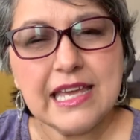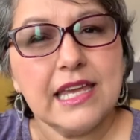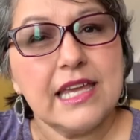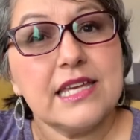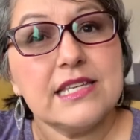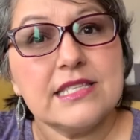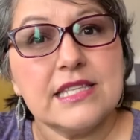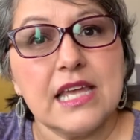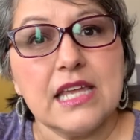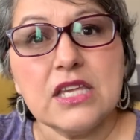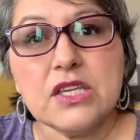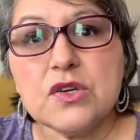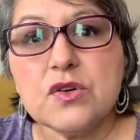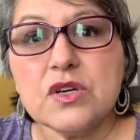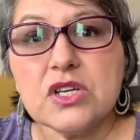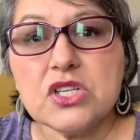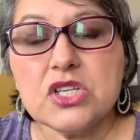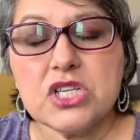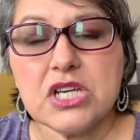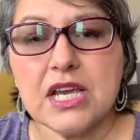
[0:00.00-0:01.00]
is that you
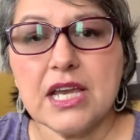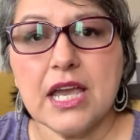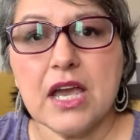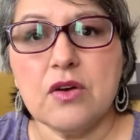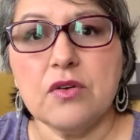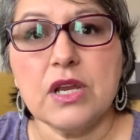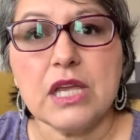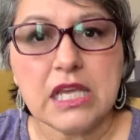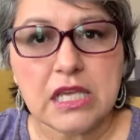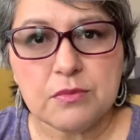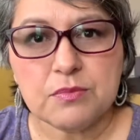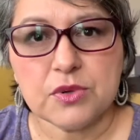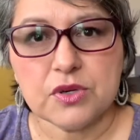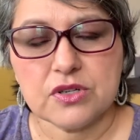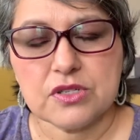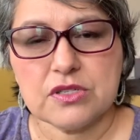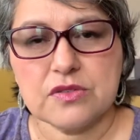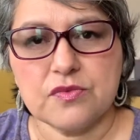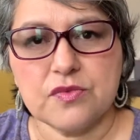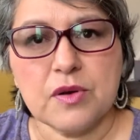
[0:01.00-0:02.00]
can check out
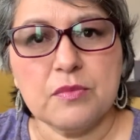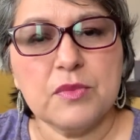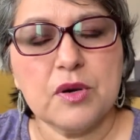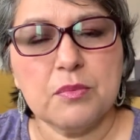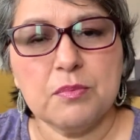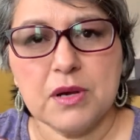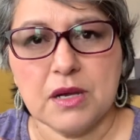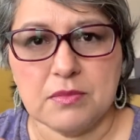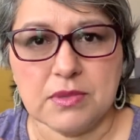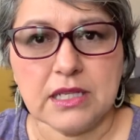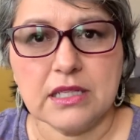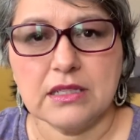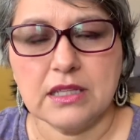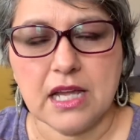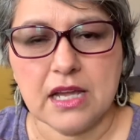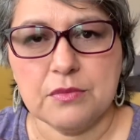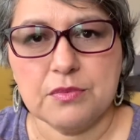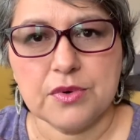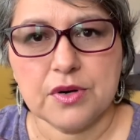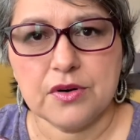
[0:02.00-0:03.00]
ebooks from your public
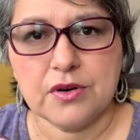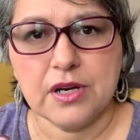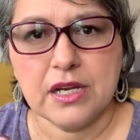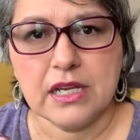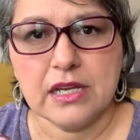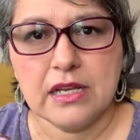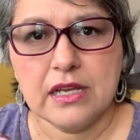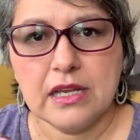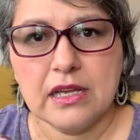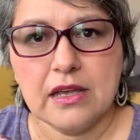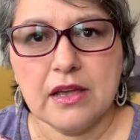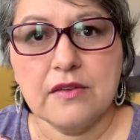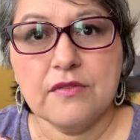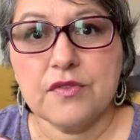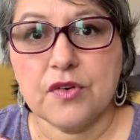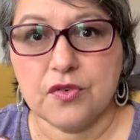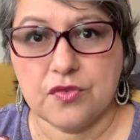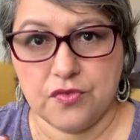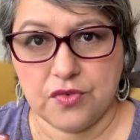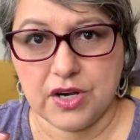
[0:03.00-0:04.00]
library
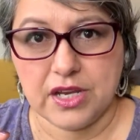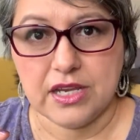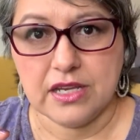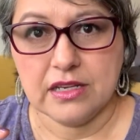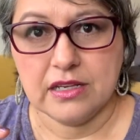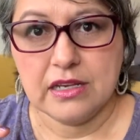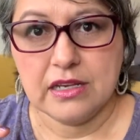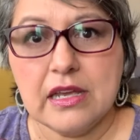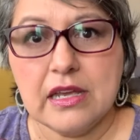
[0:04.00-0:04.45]
for free,